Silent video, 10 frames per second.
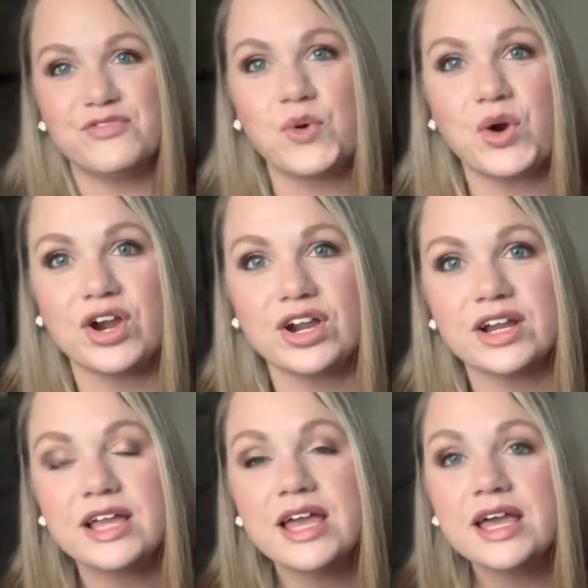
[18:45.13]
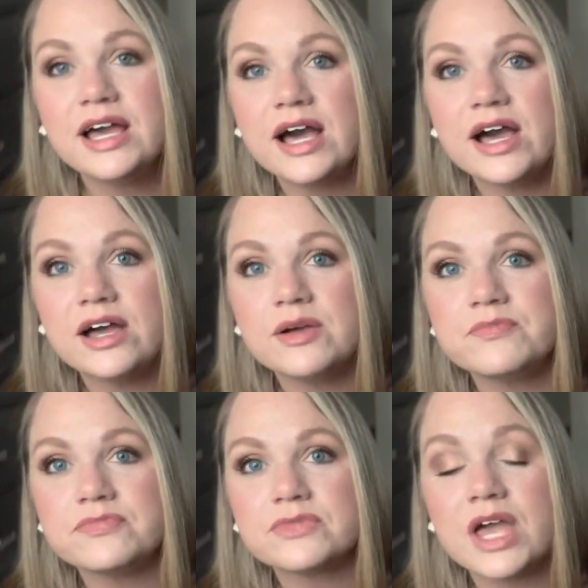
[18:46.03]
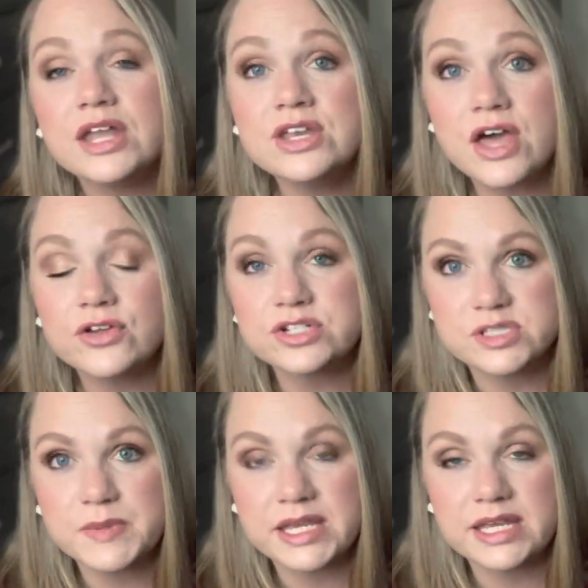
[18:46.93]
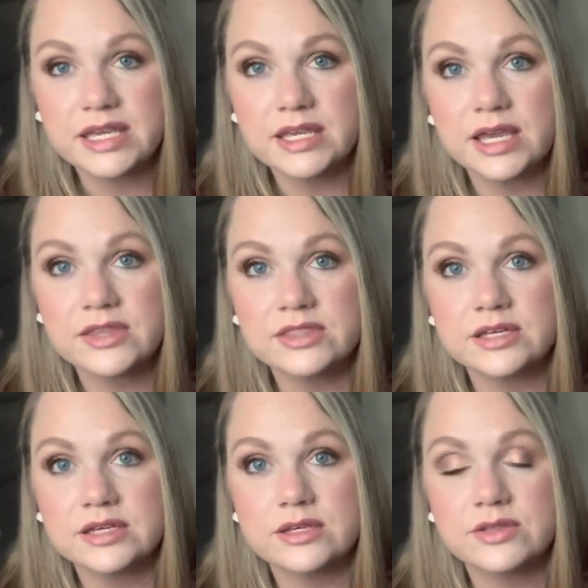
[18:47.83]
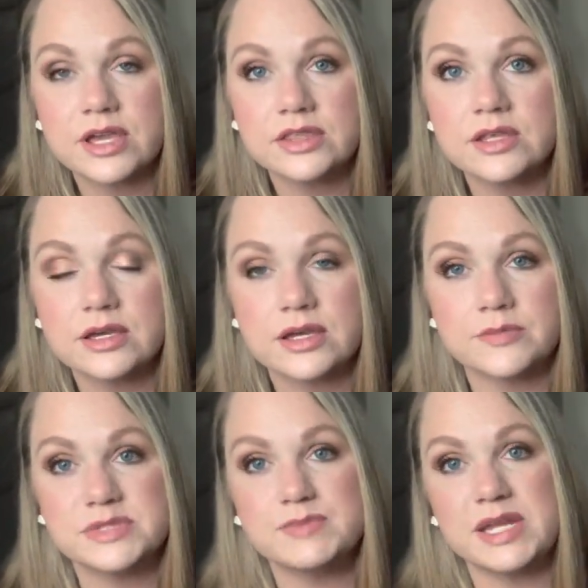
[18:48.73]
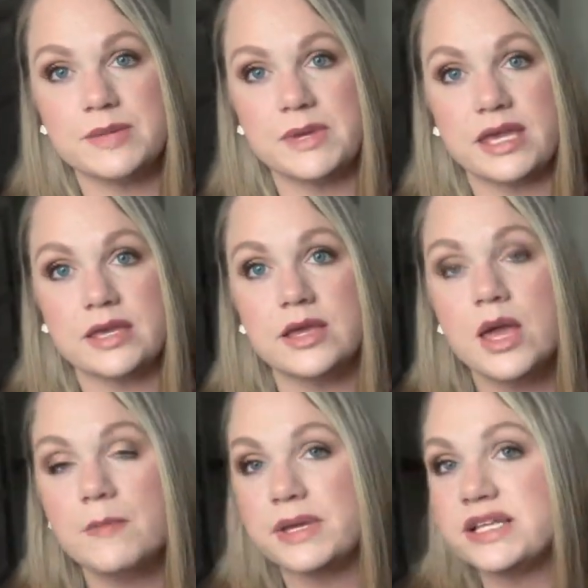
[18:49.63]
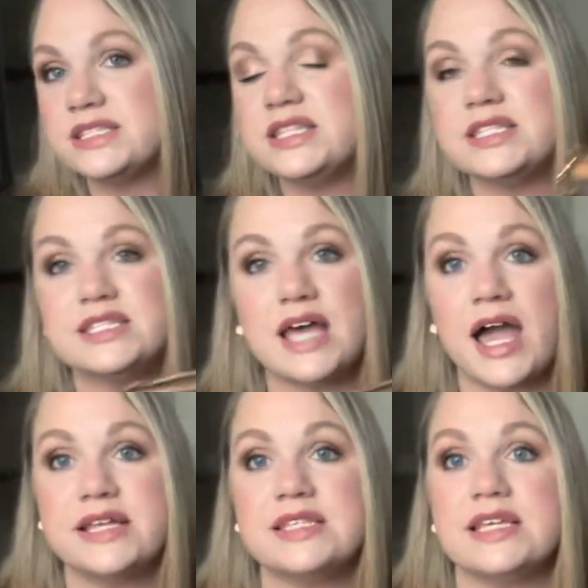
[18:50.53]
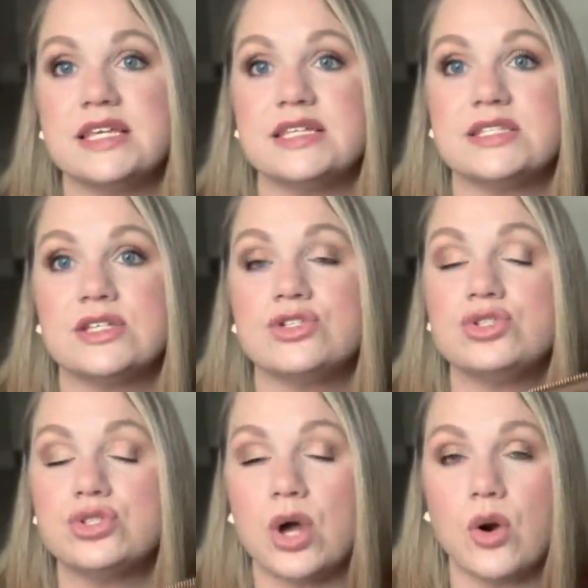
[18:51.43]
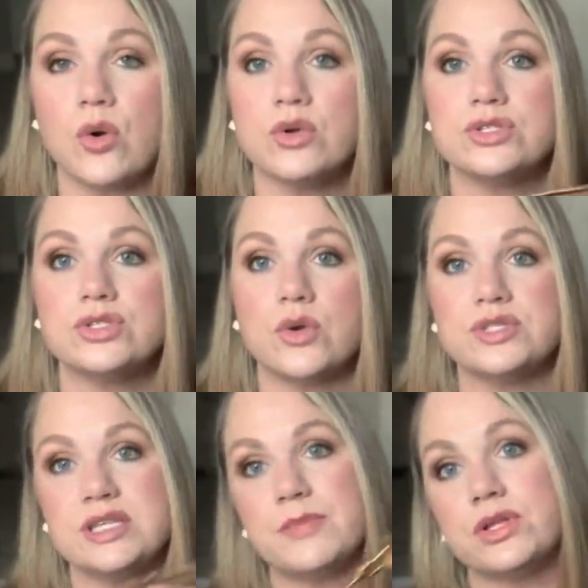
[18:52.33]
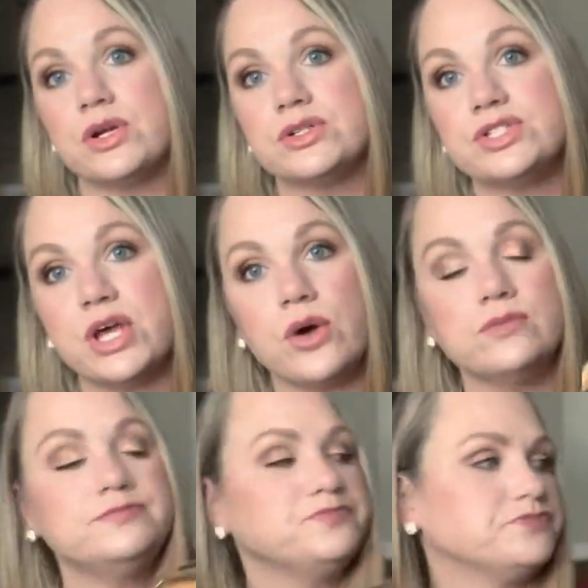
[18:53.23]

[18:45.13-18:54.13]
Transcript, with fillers: for um, another Speedy in the, in the um, Speedy B because the size is so, so similar. So